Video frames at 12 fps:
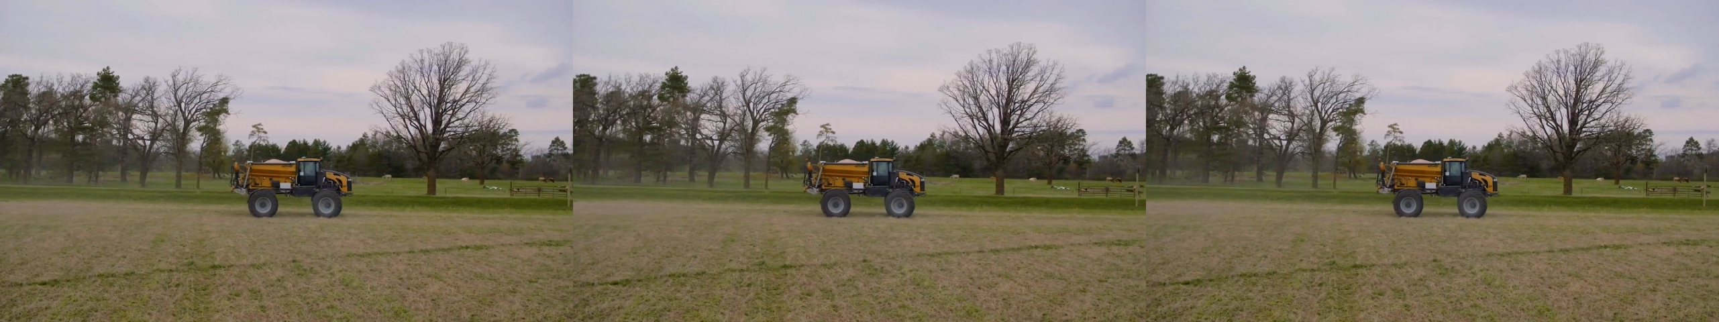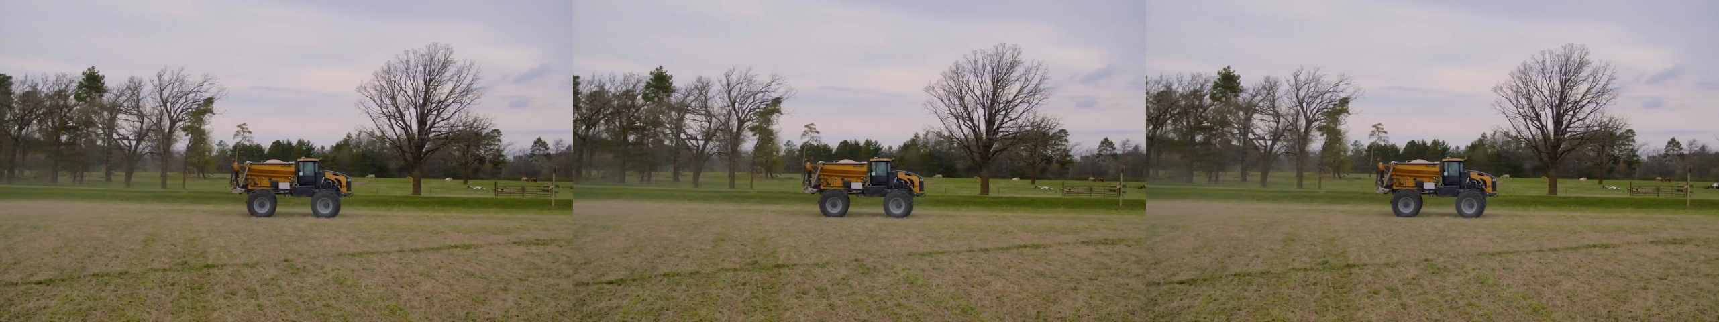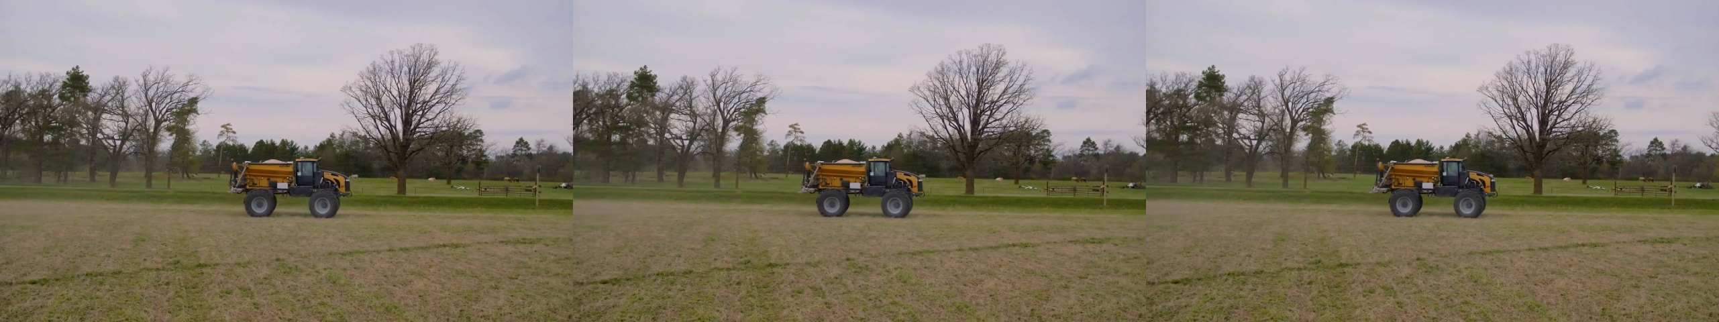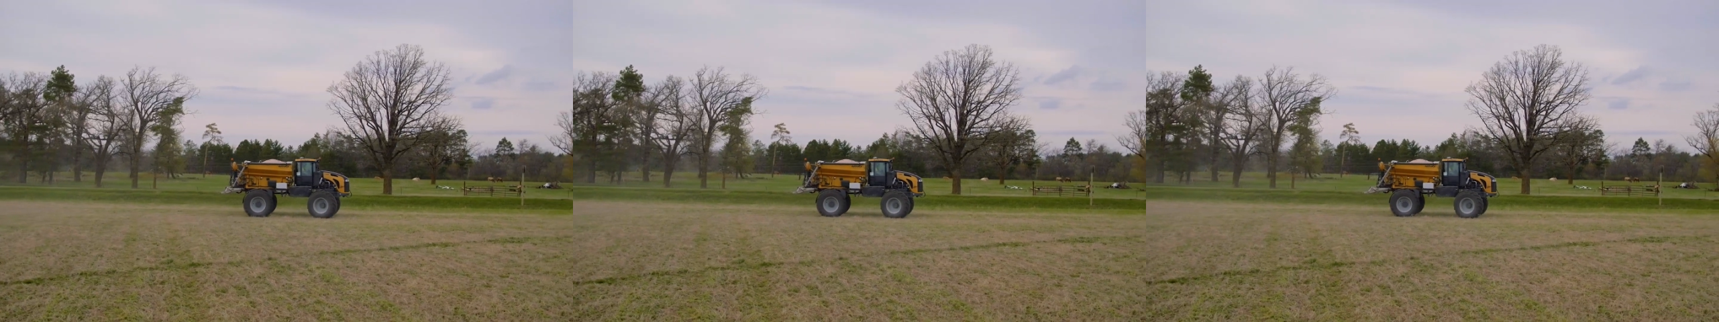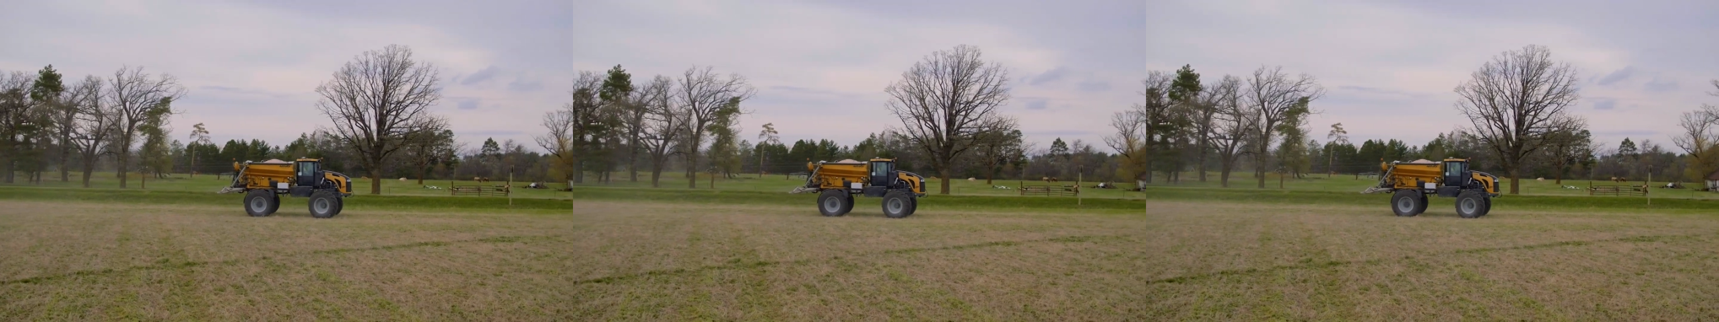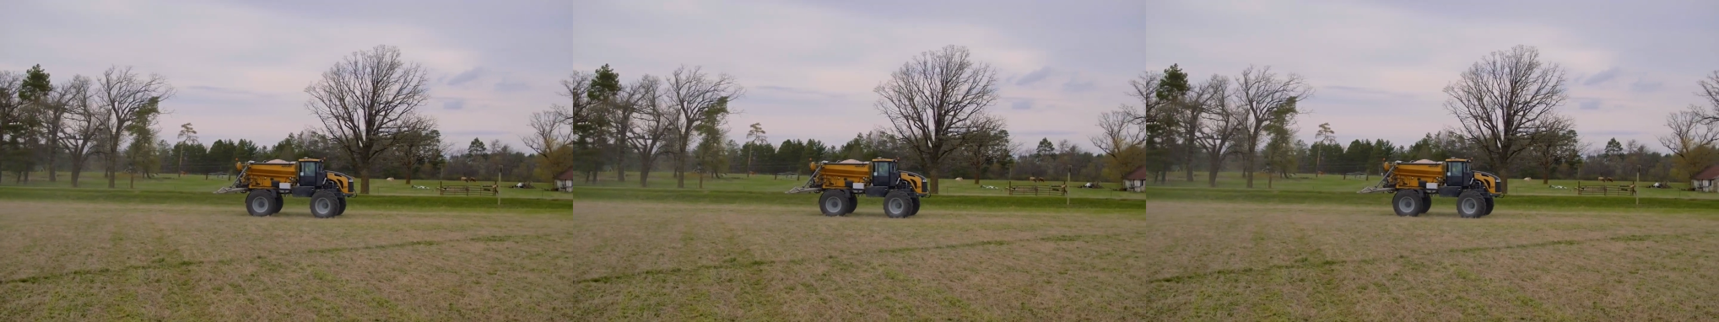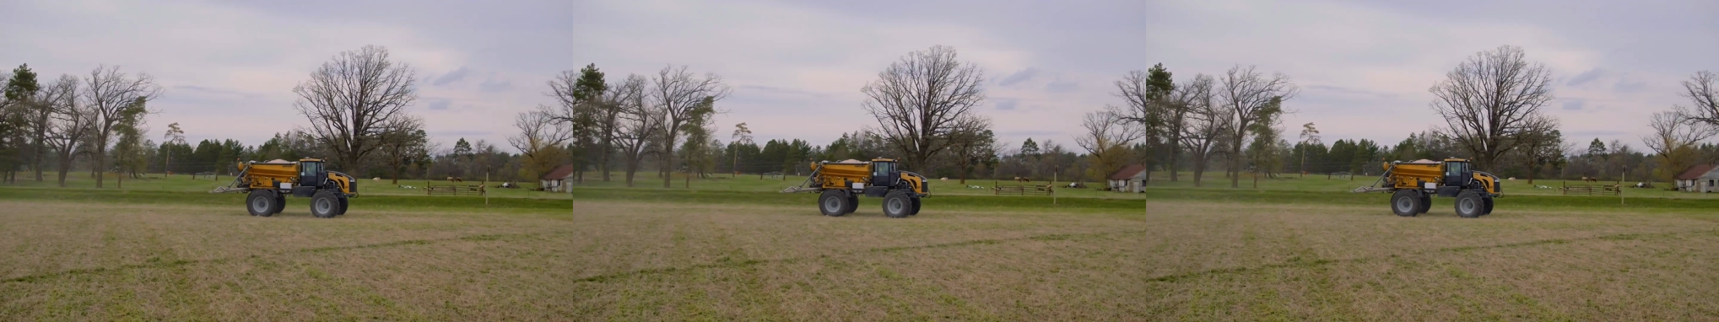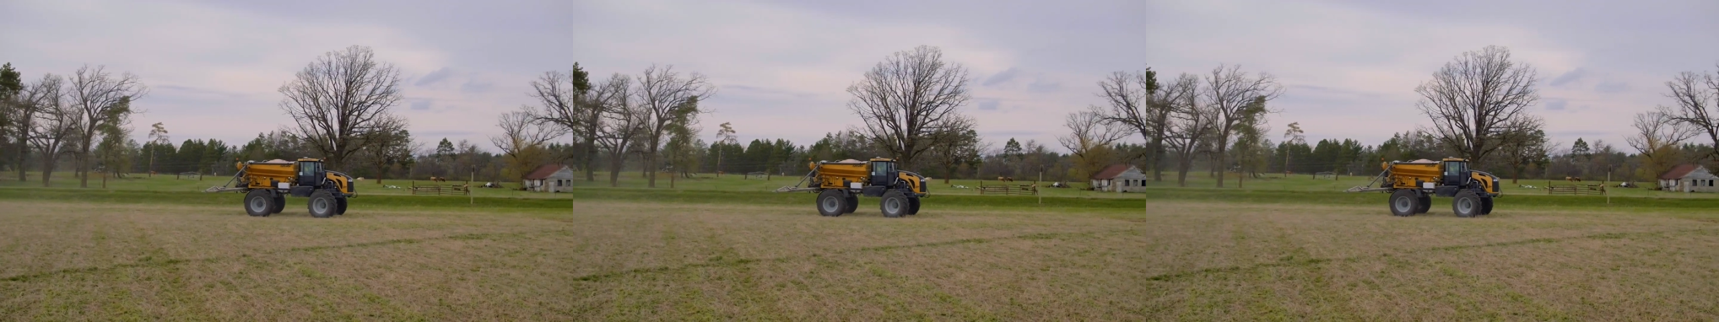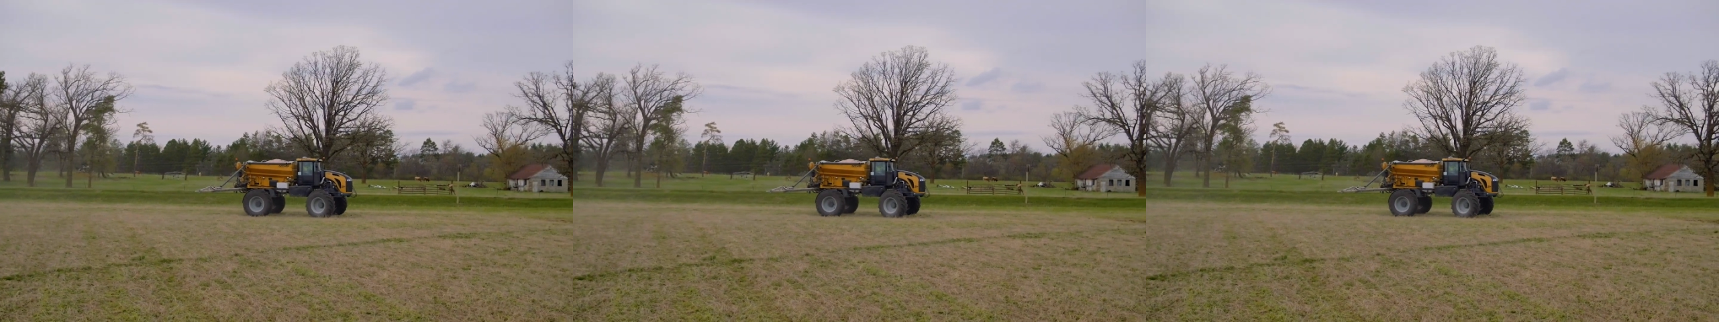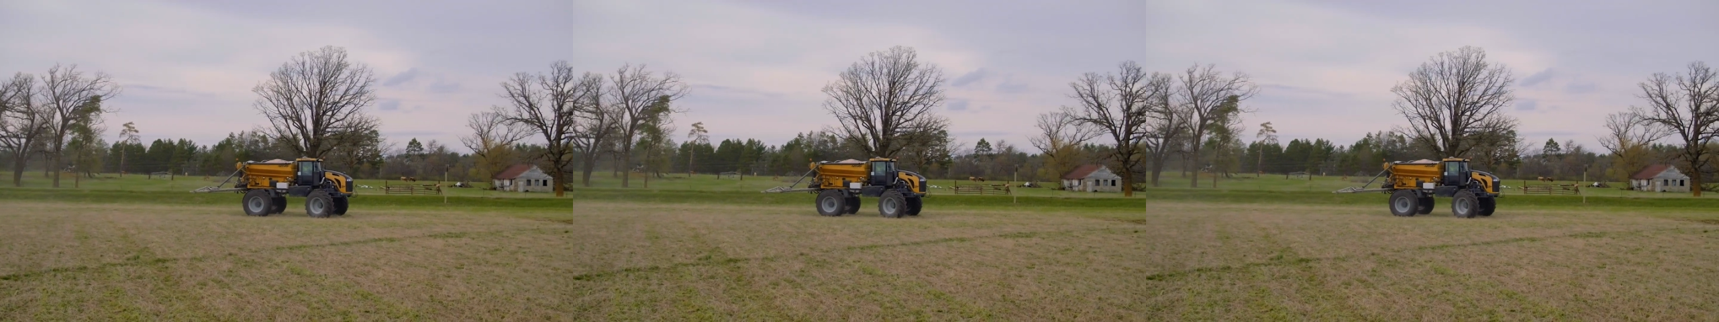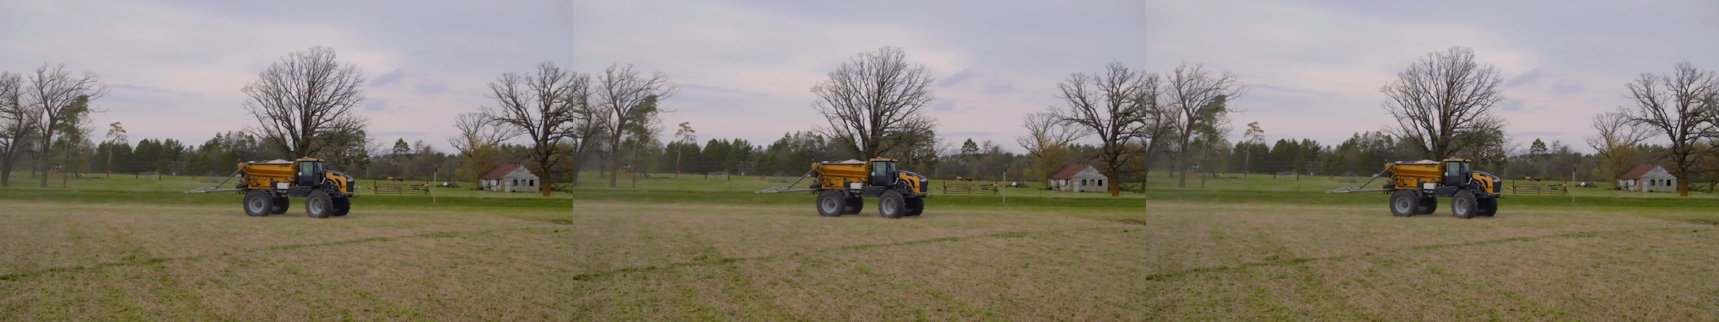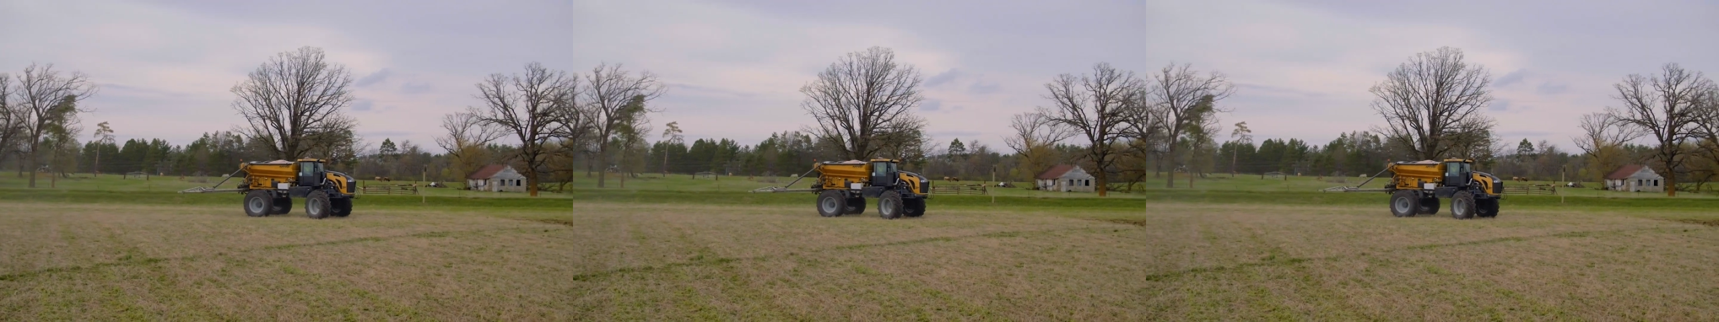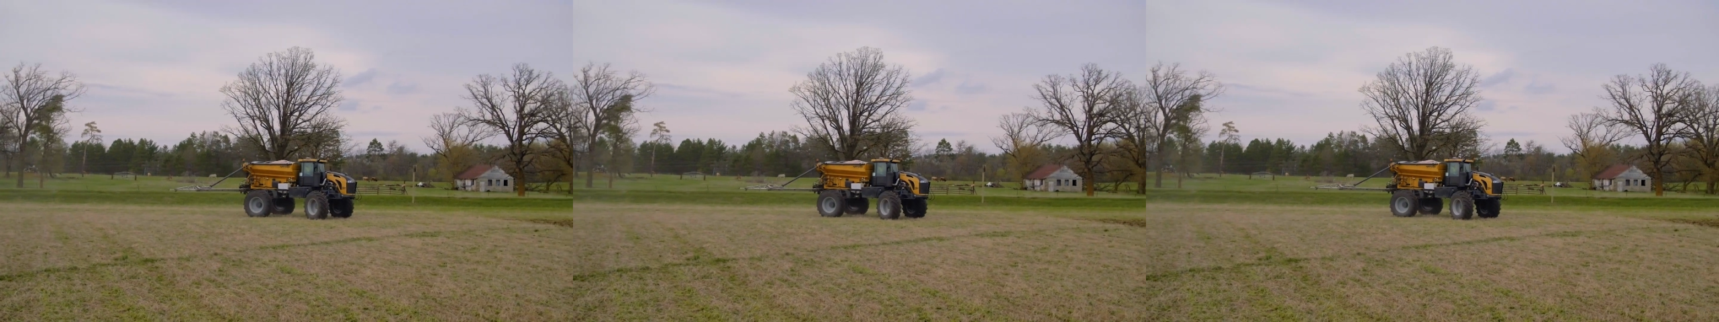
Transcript: No face is visible, so there are no lips to read.